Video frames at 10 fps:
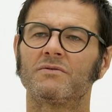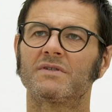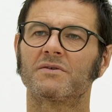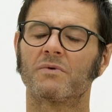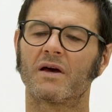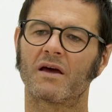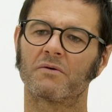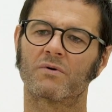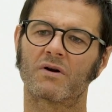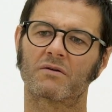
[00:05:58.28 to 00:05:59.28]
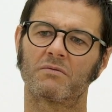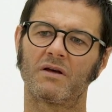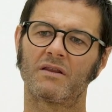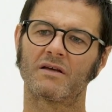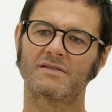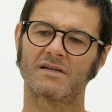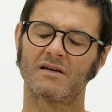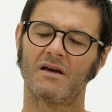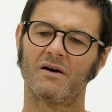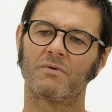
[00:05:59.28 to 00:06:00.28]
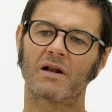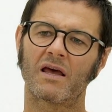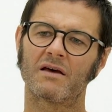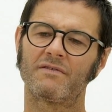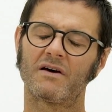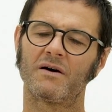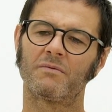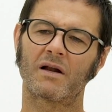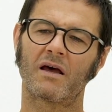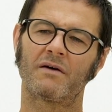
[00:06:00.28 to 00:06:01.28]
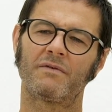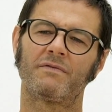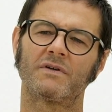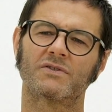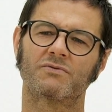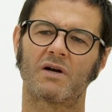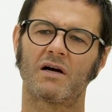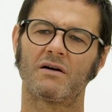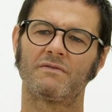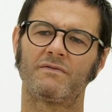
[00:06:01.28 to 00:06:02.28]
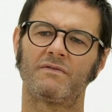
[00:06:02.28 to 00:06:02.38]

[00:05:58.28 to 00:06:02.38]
is the way I work with. When I have a photograph,